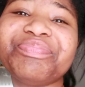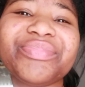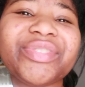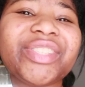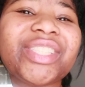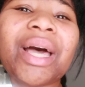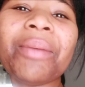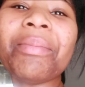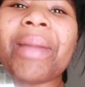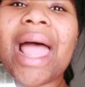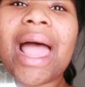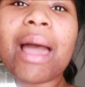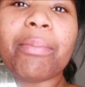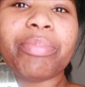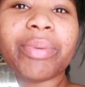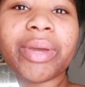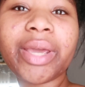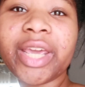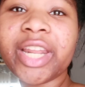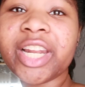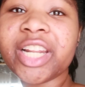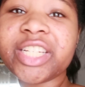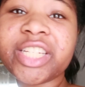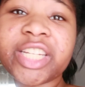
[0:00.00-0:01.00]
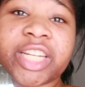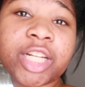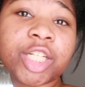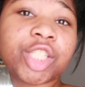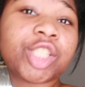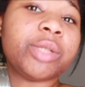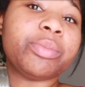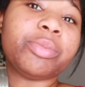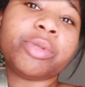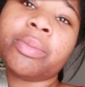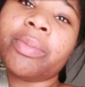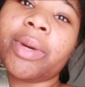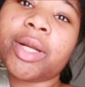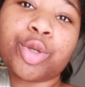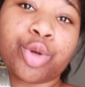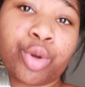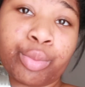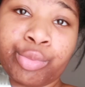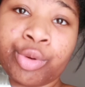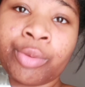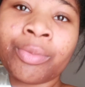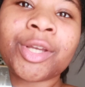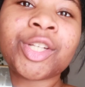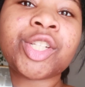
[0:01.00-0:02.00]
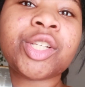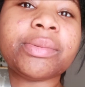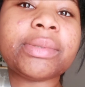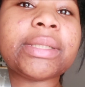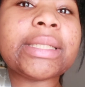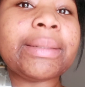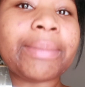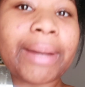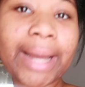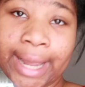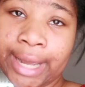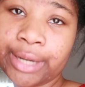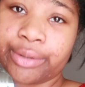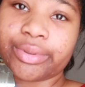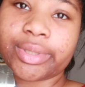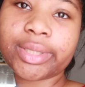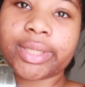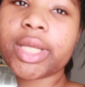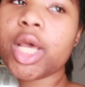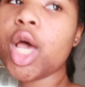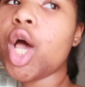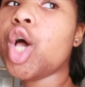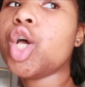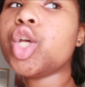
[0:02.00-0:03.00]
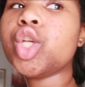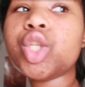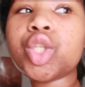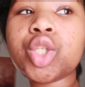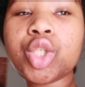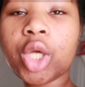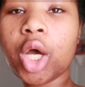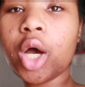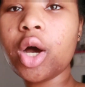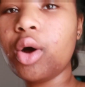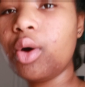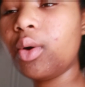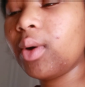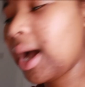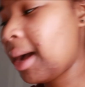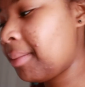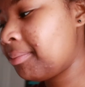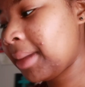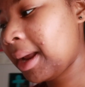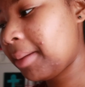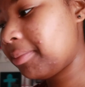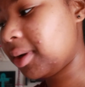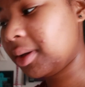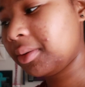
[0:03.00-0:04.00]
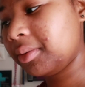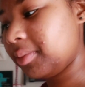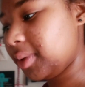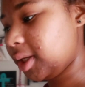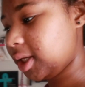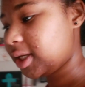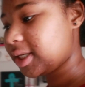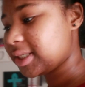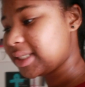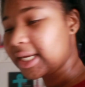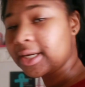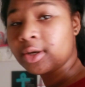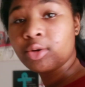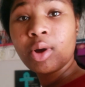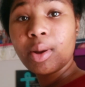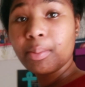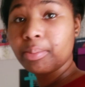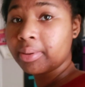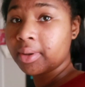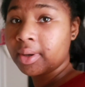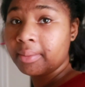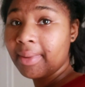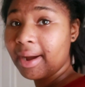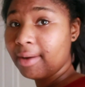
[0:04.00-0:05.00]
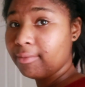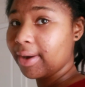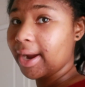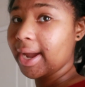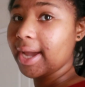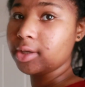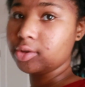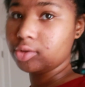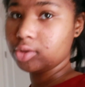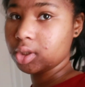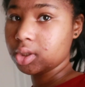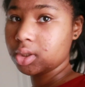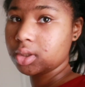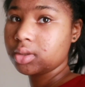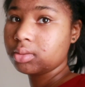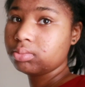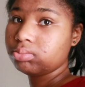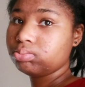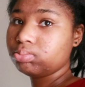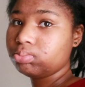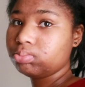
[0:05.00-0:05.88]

something happened and it didn't ship to my dorm room. It shipped to my house. So I'm not blaming me because I know I'm putting my right address.